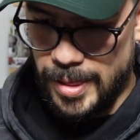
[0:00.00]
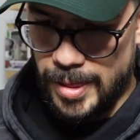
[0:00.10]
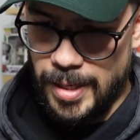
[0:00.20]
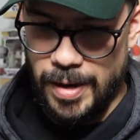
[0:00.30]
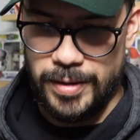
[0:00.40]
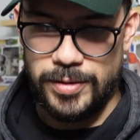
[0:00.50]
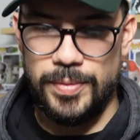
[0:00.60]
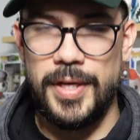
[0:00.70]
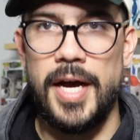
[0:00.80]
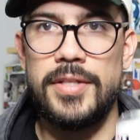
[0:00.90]
All right, so
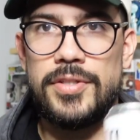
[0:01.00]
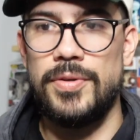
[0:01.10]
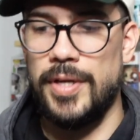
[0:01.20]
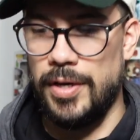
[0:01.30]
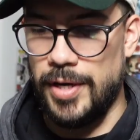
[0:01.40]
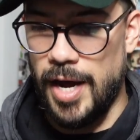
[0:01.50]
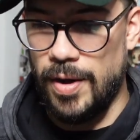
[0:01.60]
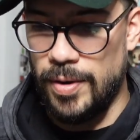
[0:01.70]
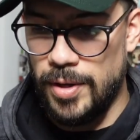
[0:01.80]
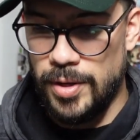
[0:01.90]
we got 2 here.
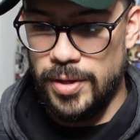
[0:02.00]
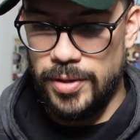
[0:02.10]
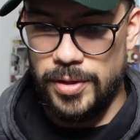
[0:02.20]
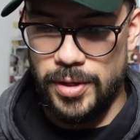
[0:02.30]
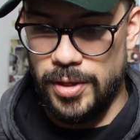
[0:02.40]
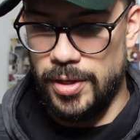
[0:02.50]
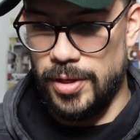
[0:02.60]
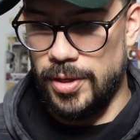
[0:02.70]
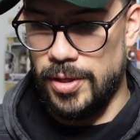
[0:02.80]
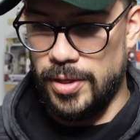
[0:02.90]
Now,
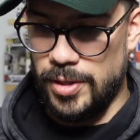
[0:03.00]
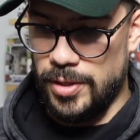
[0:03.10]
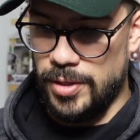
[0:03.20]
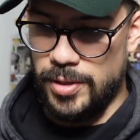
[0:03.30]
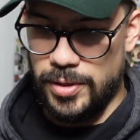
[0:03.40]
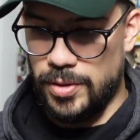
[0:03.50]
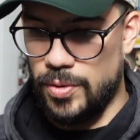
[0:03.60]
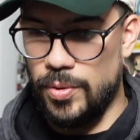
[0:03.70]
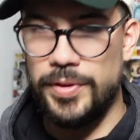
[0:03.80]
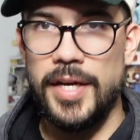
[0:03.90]
the
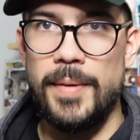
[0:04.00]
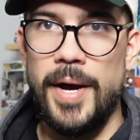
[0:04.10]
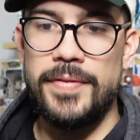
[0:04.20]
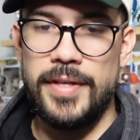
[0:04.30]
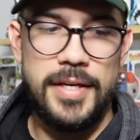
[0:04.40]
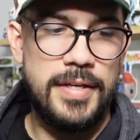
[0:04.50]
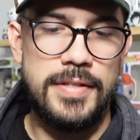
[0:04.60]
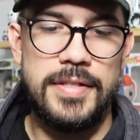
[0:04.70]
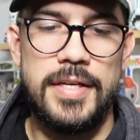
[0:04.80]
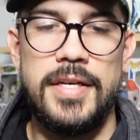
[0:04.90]
cool thing about
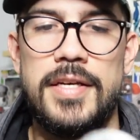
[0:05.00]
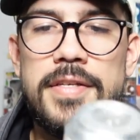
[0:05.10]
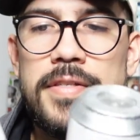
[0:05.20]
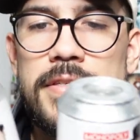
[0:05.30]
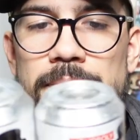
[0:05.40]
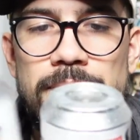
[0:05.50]
these is